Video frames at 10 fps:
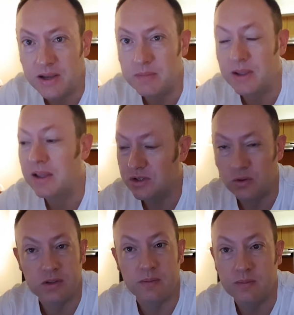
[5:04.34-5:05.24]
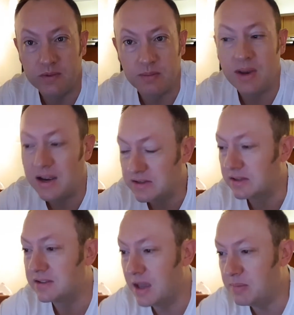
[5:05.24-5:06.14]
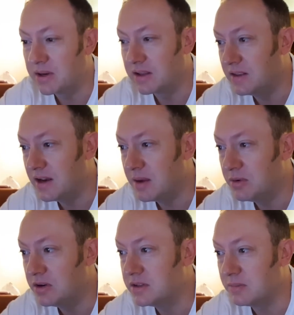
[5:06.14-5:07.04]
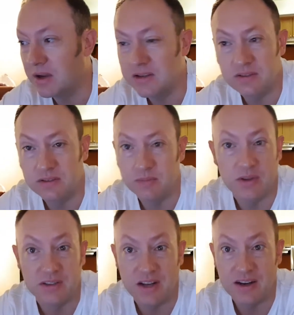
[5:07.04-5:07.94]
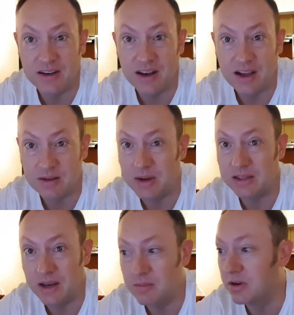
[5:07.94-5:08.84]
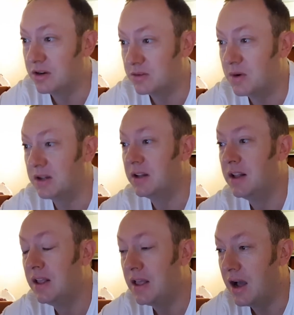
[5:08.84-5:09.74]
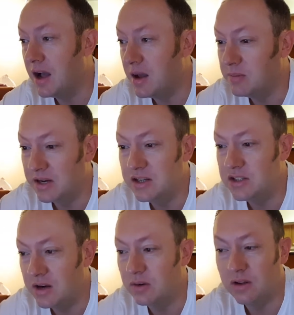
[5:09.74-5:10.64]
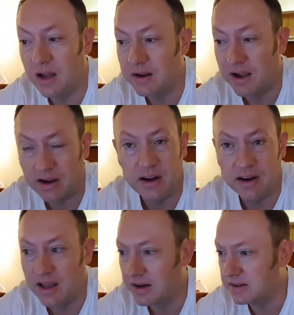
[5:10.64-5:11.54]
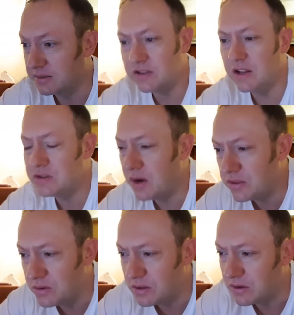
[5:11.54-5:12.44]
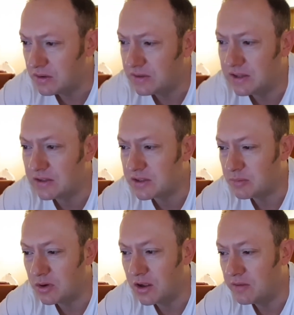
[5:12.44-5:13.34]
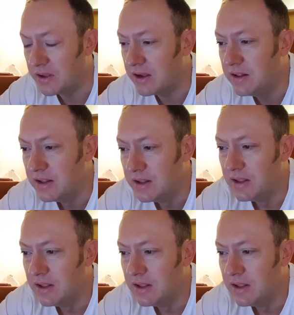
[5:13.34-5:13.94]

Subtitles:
coming. Saw some nice things happening in the neighborhood, some things that I didn't like about the neighborhood as well. But in general, I kind of liked it. So let's run through the deal summary over here.